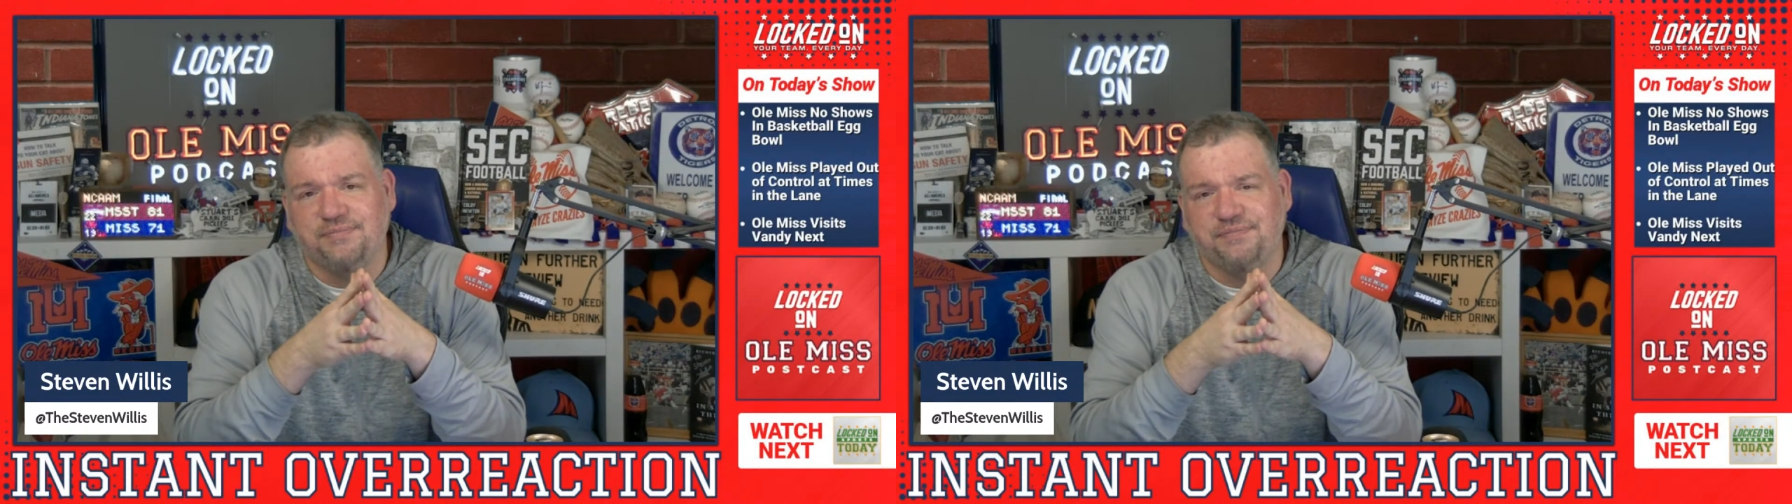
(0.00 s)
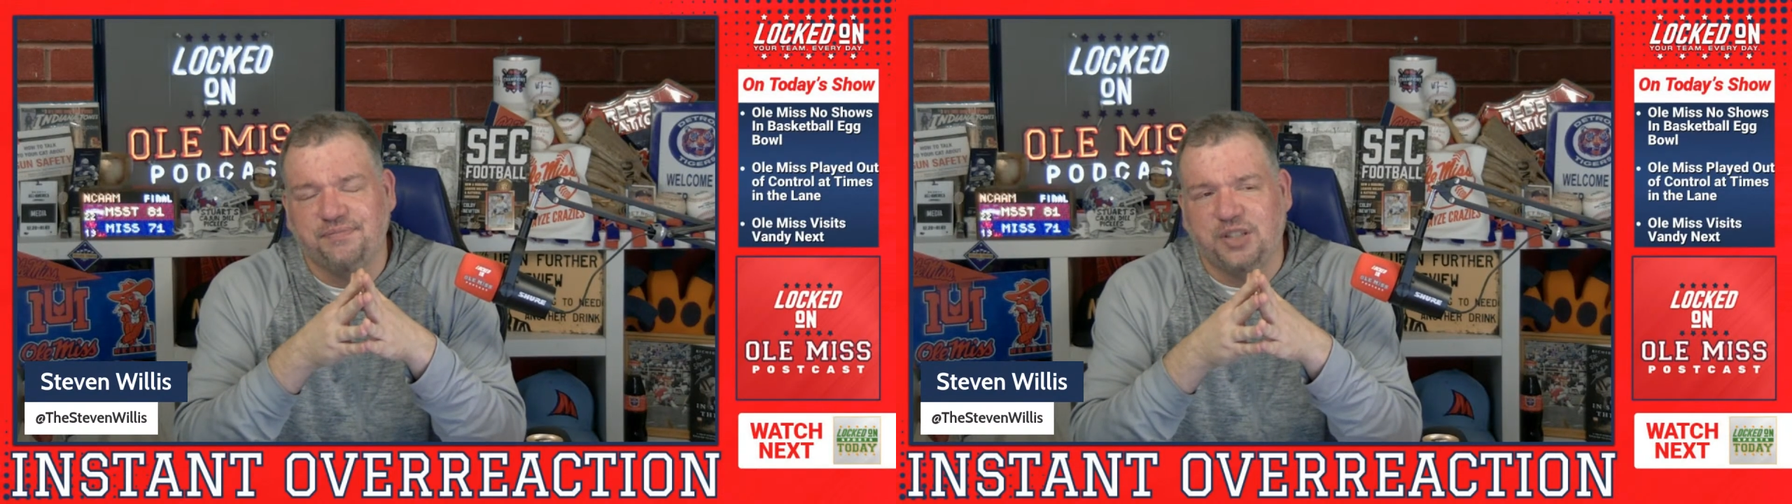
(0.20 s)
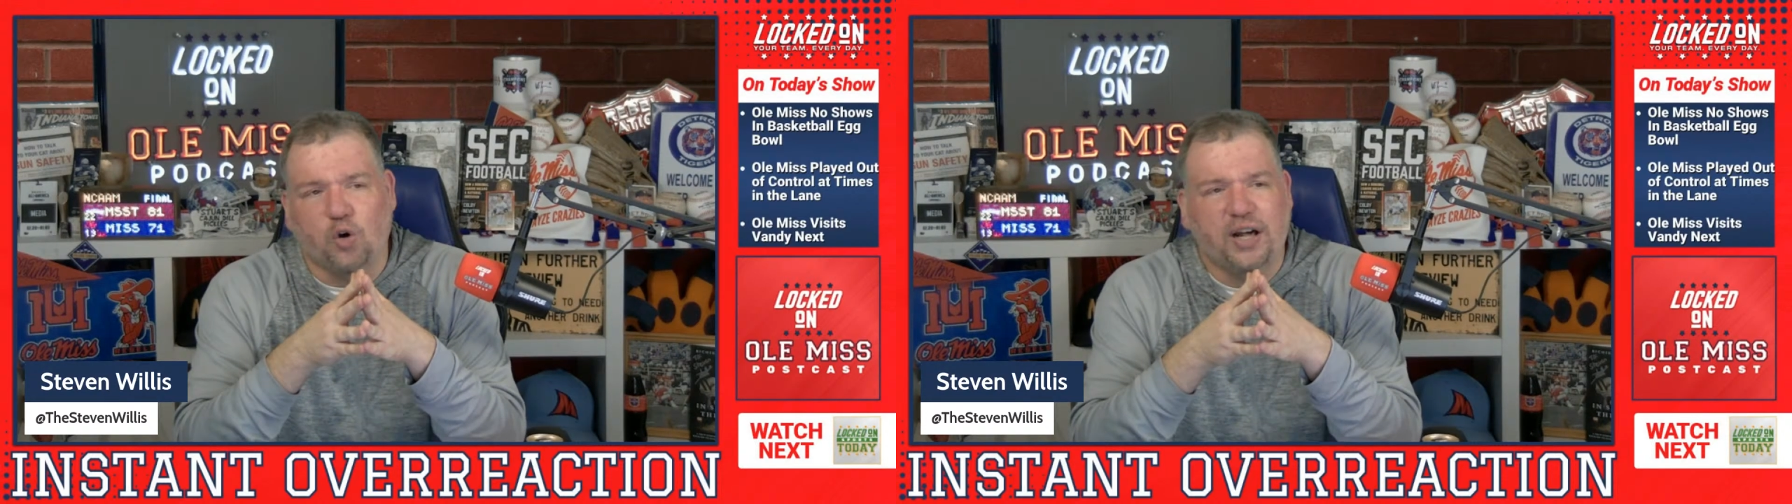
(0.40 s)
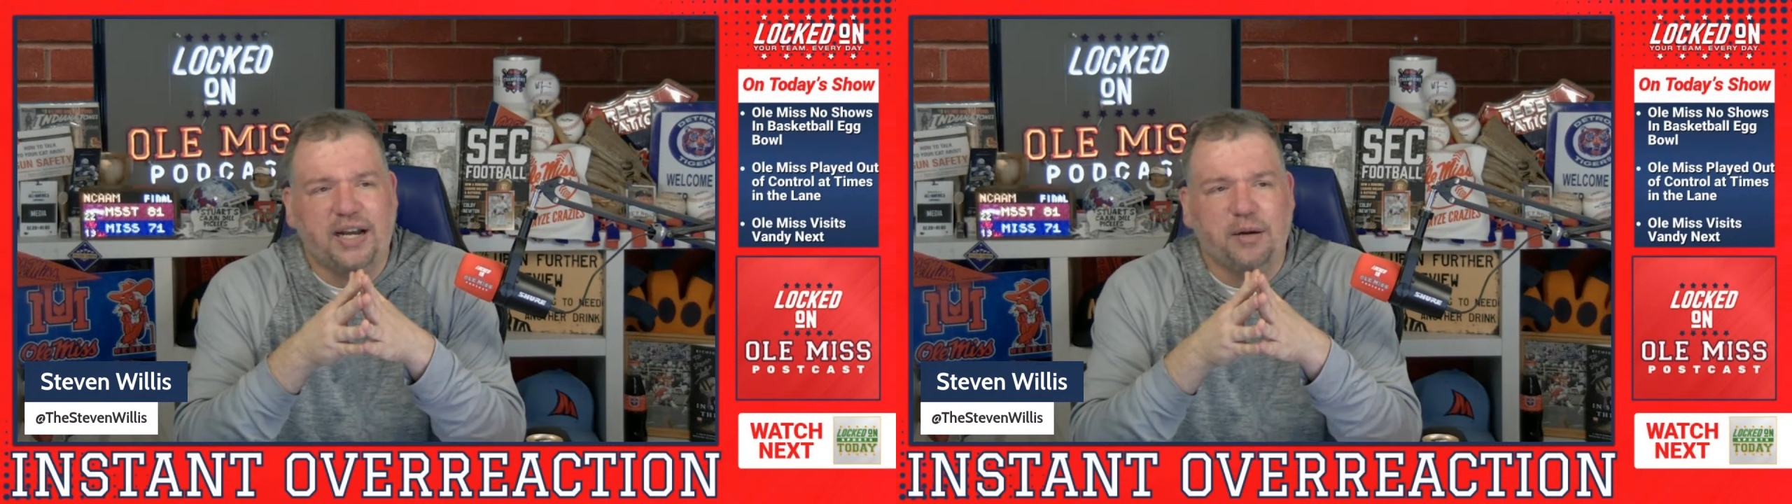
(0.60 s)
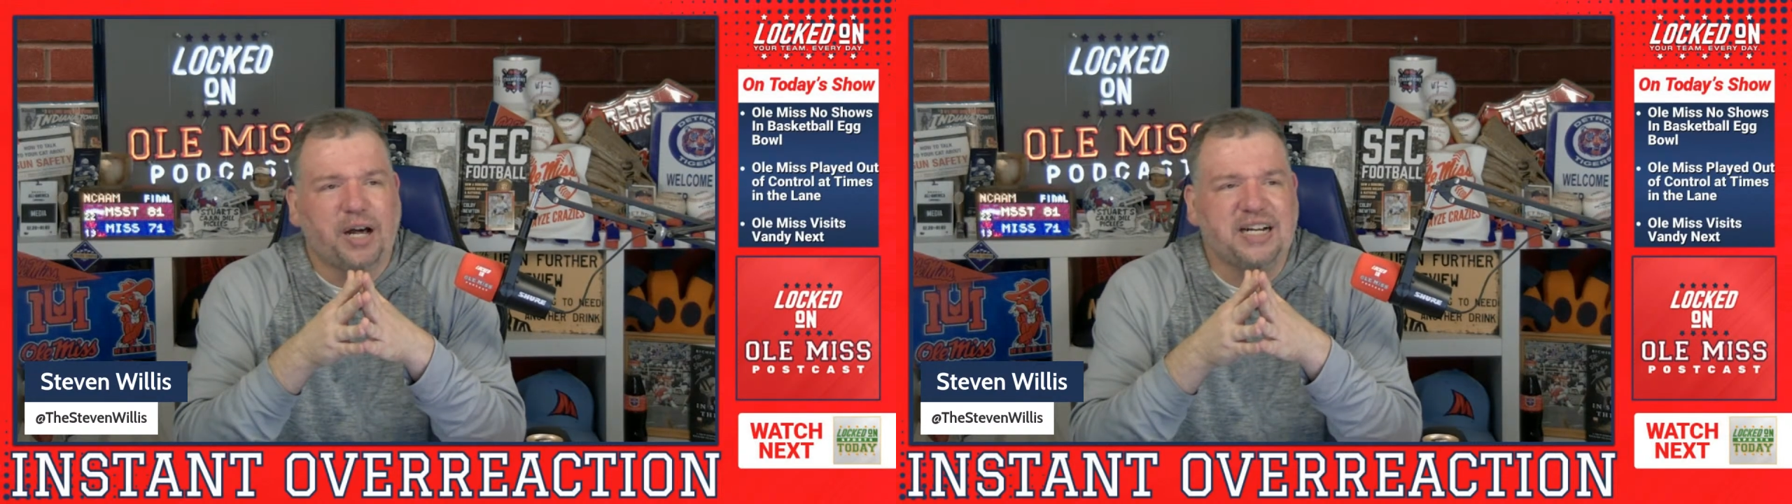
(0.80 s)
Don't let
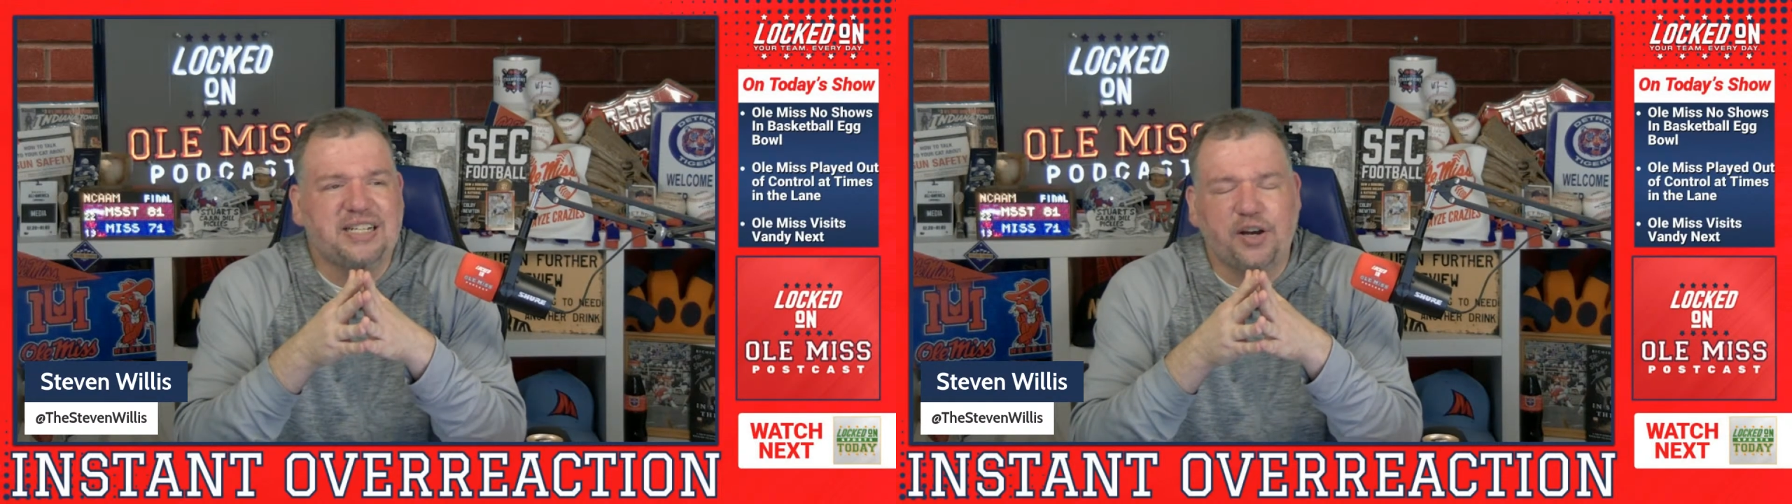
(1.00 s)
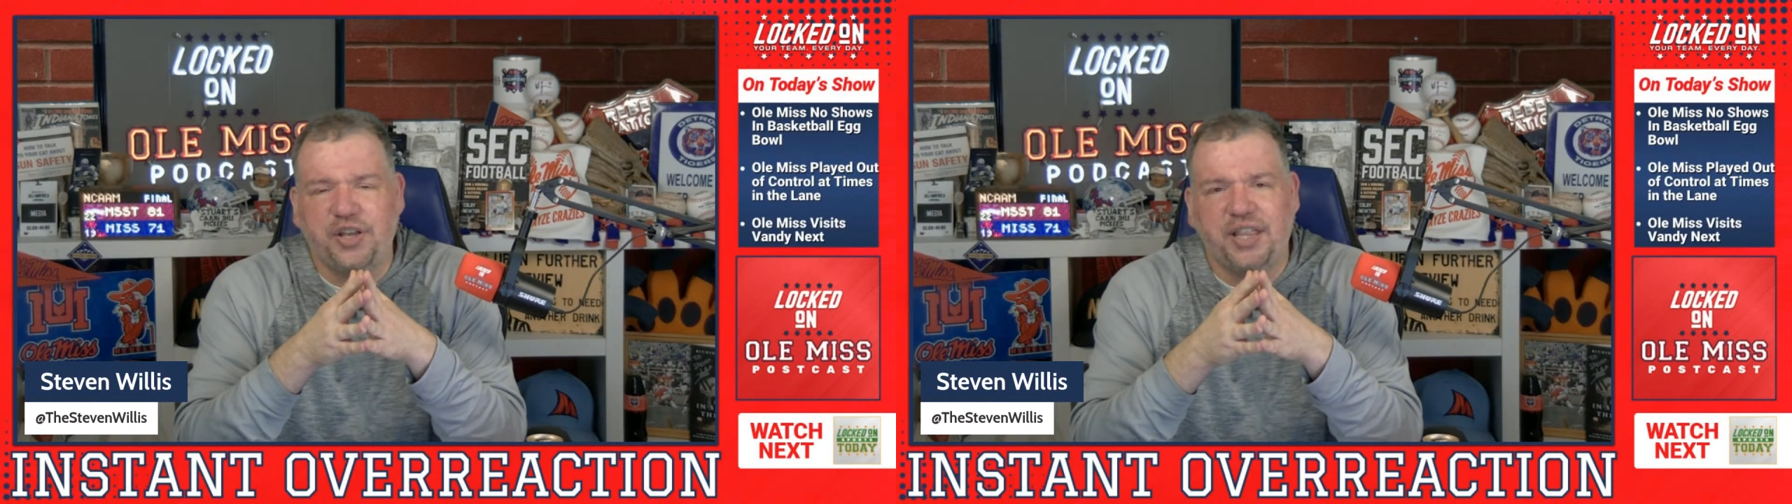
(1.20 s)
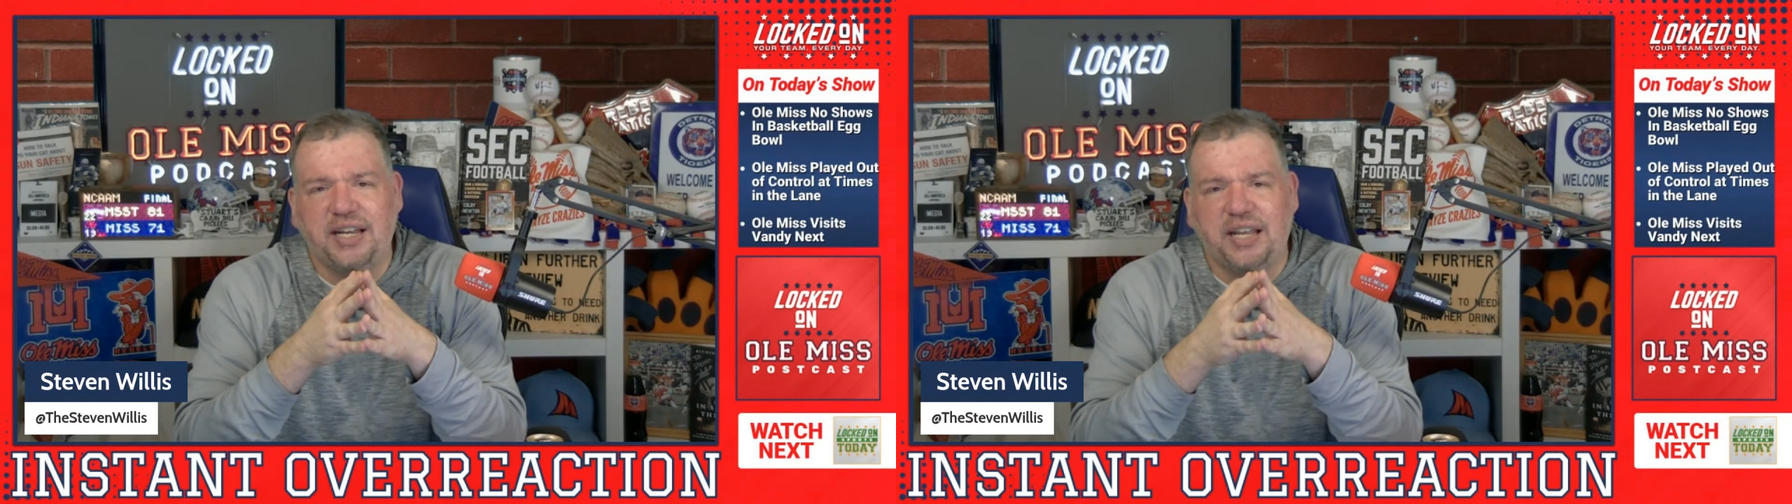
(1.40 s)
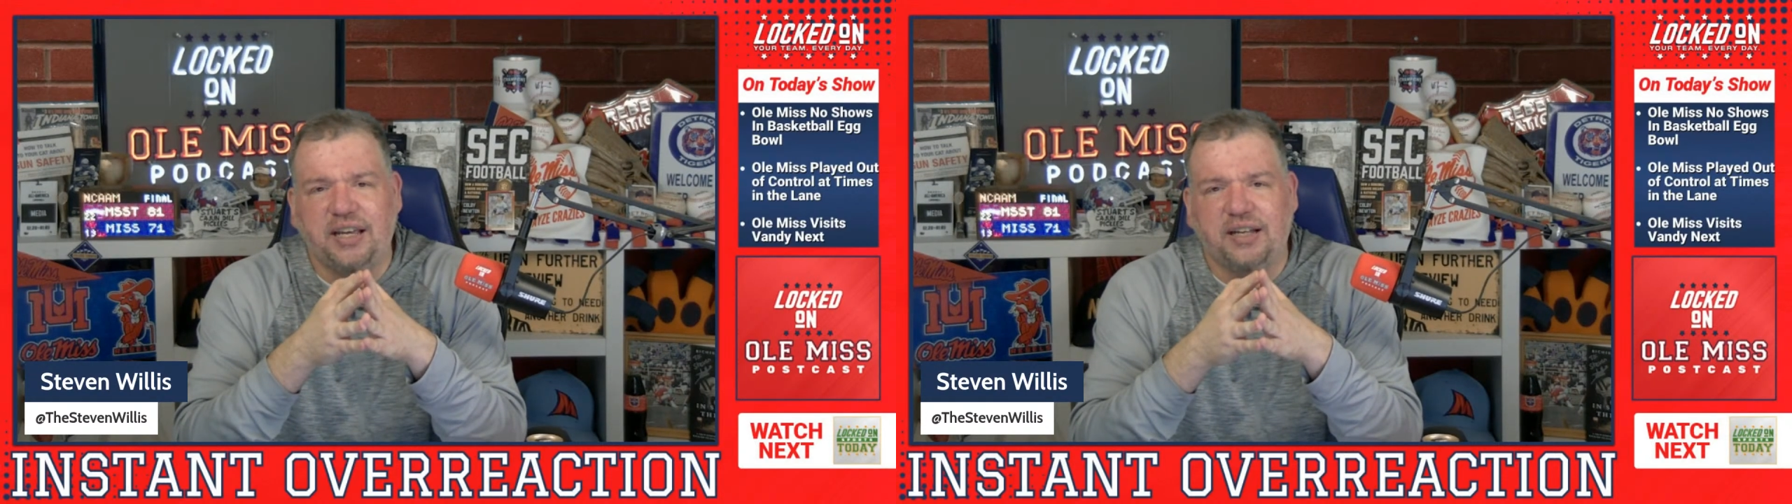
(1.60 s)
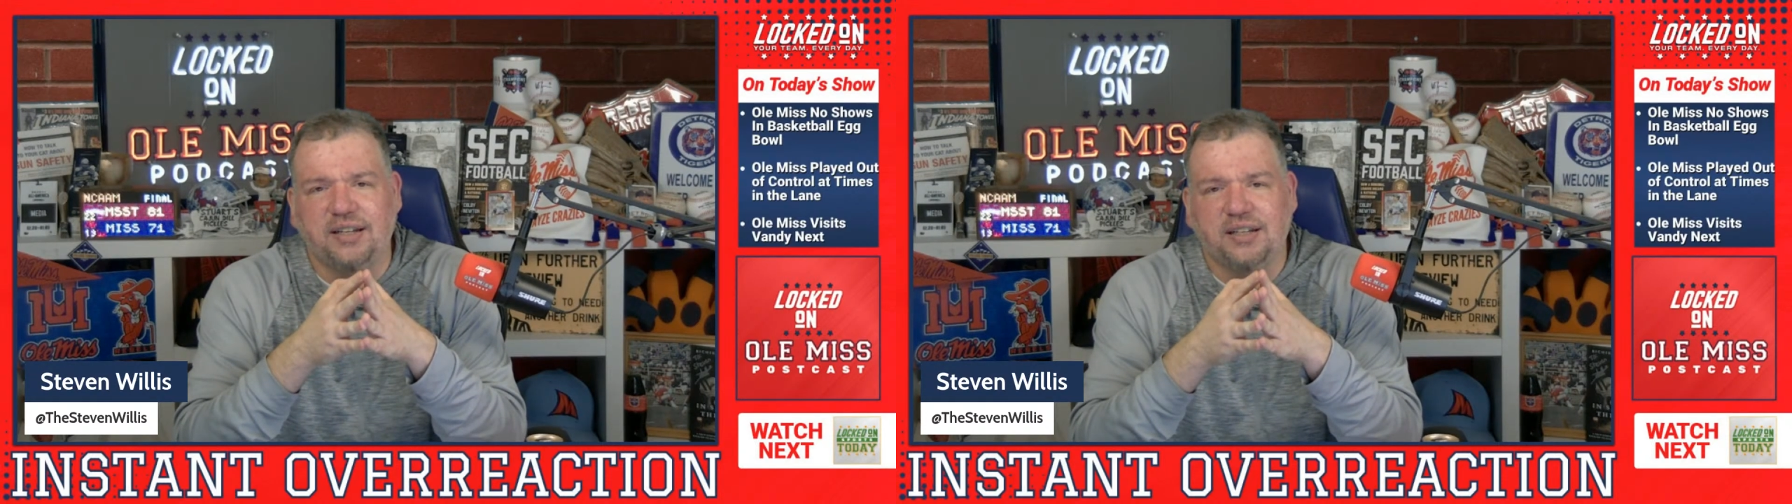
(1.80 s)
anybody tell you they did,